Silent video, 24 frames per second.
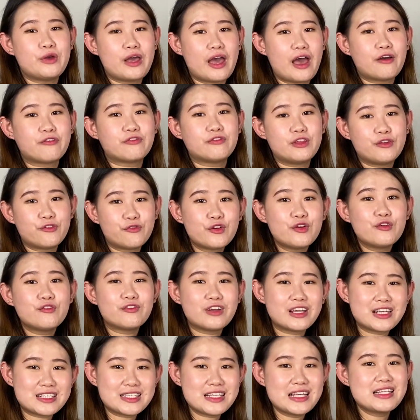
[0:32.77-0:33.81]
have different
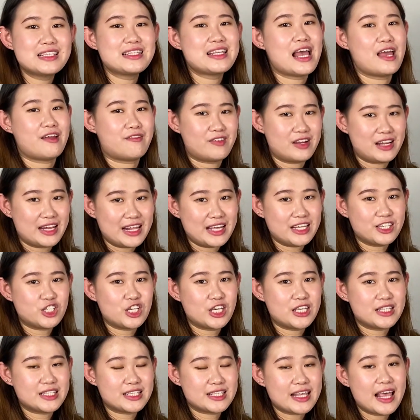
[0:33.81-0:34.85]
races and
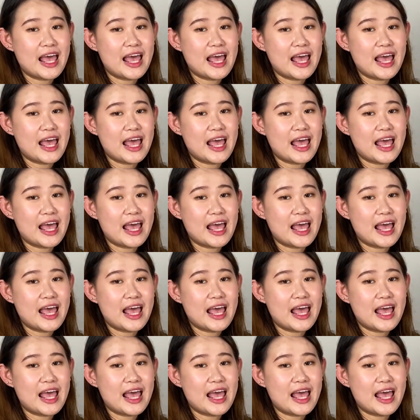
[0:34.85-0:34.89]
religions.